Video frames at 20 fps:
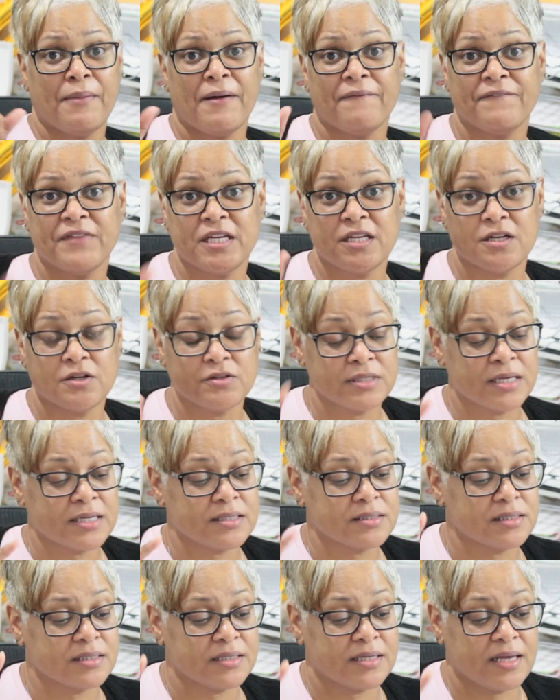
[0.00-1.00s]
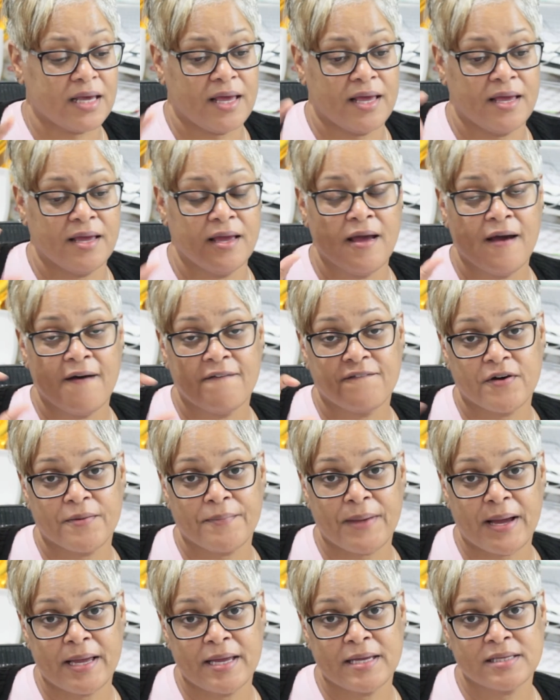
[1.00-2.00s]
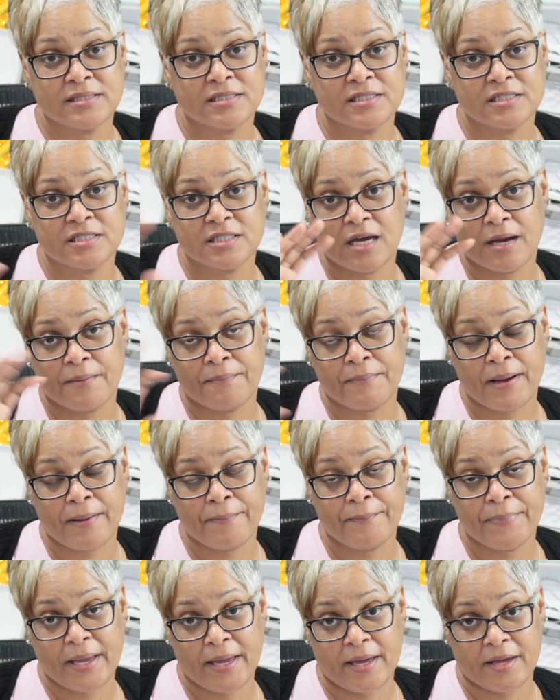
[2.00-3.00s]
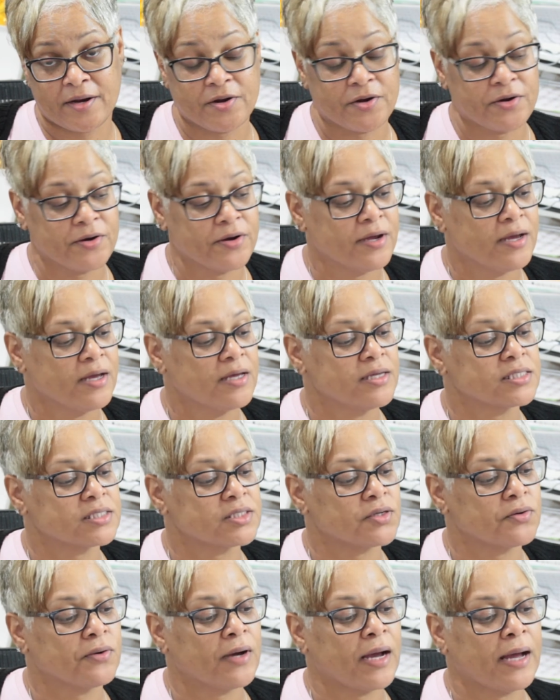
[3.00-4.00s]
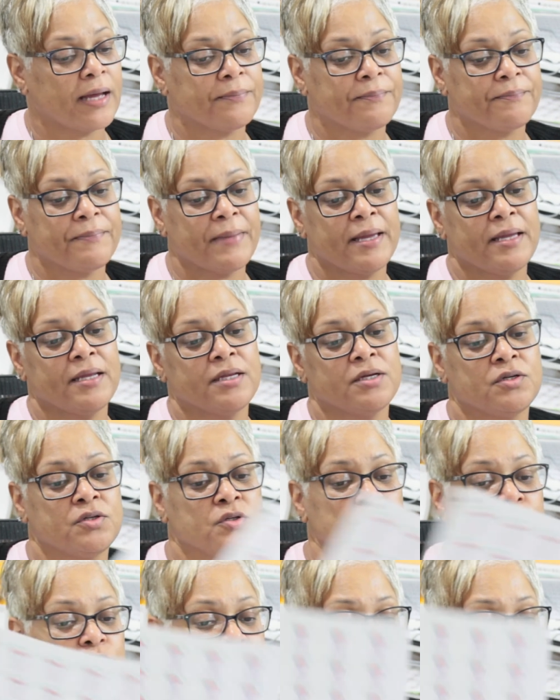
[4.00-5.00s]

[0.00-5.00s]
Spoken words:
my video yesterday for my Etsy shop, my banner. So I made new